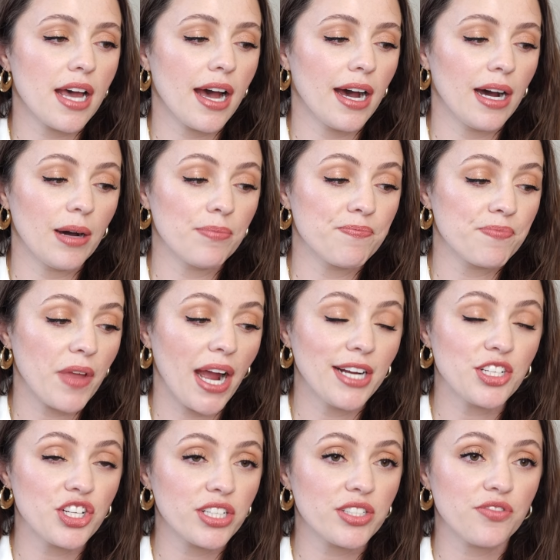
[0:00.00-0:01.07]
Um, I
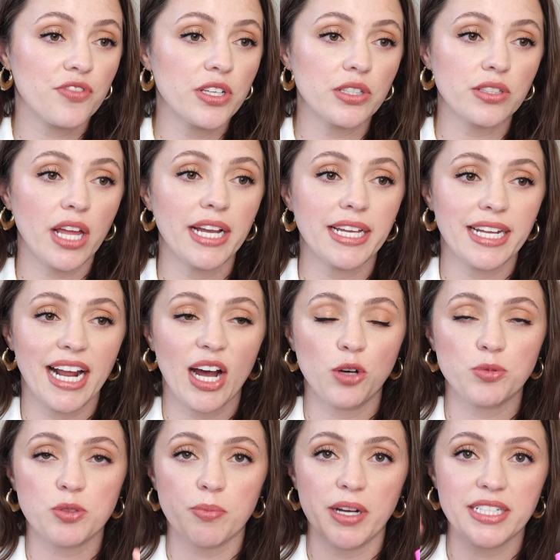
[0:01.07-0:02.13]
just feel like it
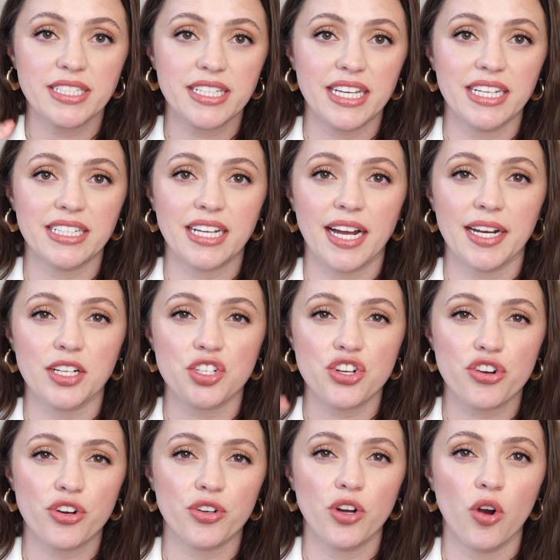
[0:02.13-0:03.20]
helps my skin kind of
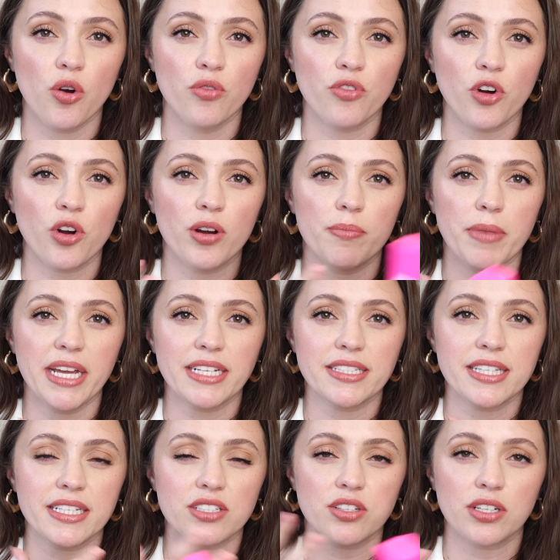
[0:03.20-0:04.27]
turn over. It makes
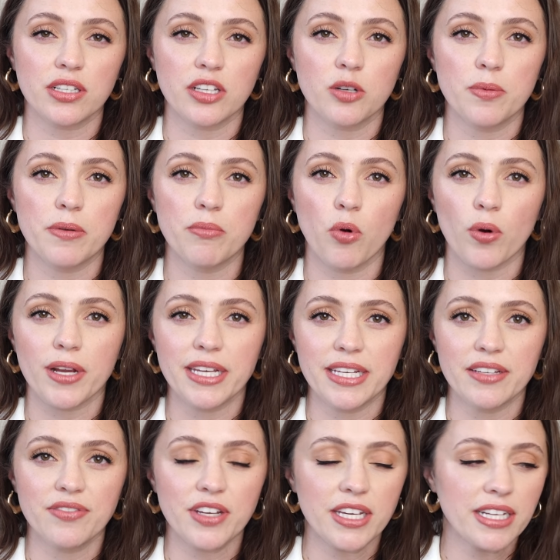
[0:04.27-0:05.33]
things look a little bit more
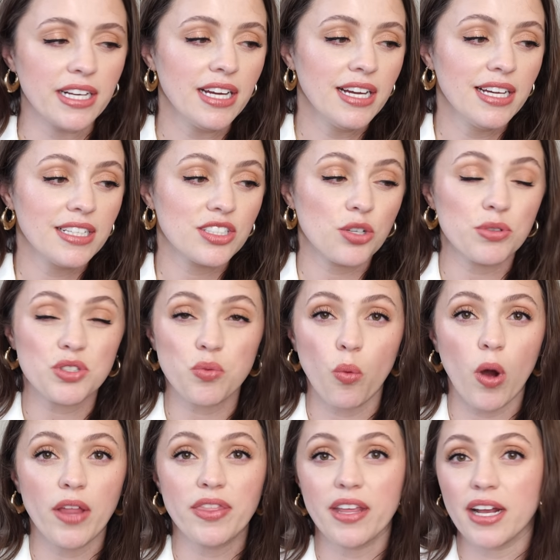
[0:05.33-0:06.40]
even. So it's
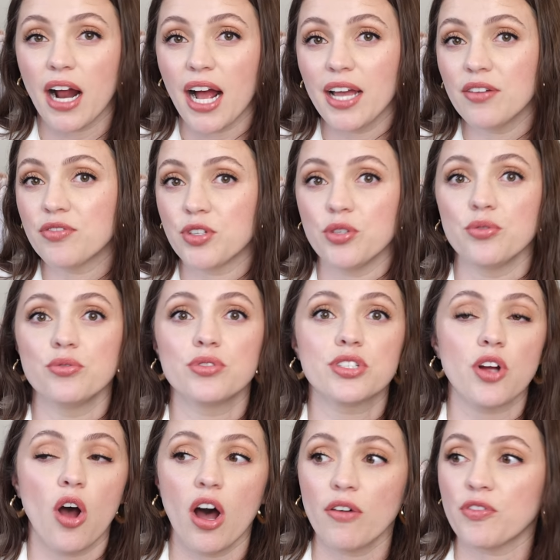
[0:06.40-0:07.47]
one that I have used
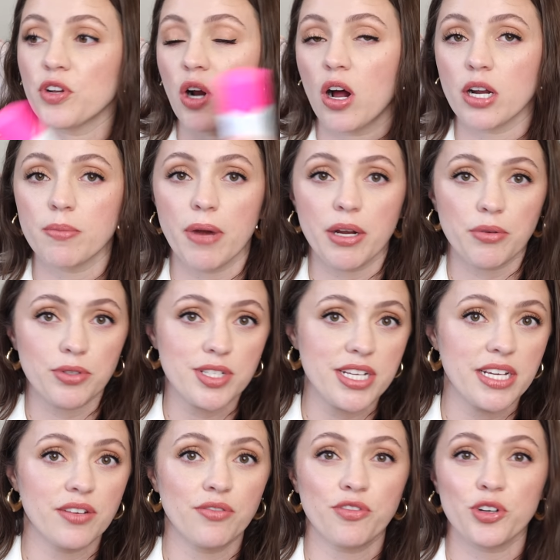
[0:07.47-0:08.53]
off and on in my
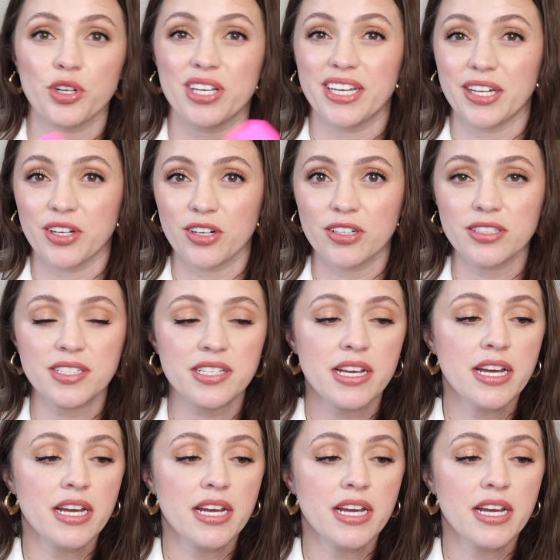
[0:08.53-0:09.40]
routine for years.